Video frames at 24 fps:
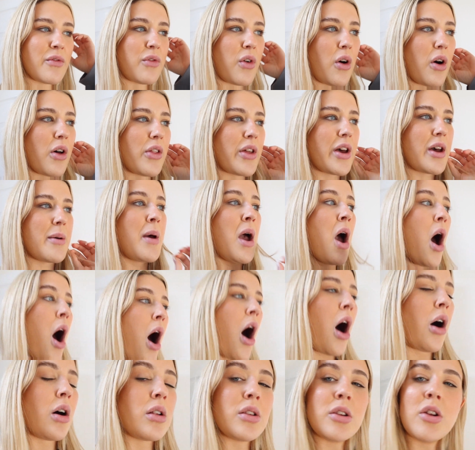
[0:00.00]
for them.
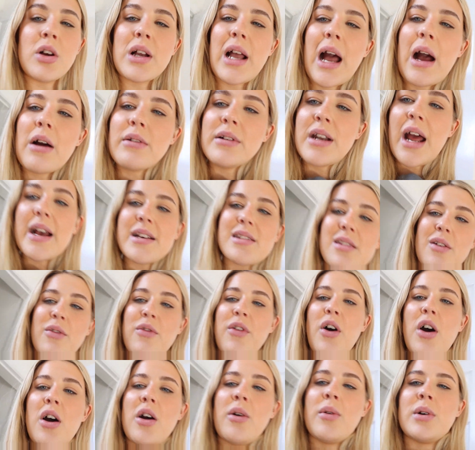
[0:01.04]
Look how nice a
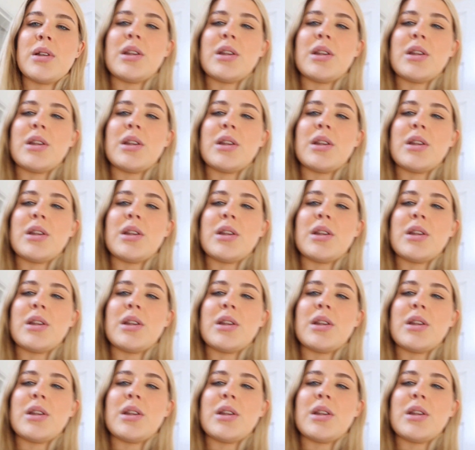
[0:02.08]
photo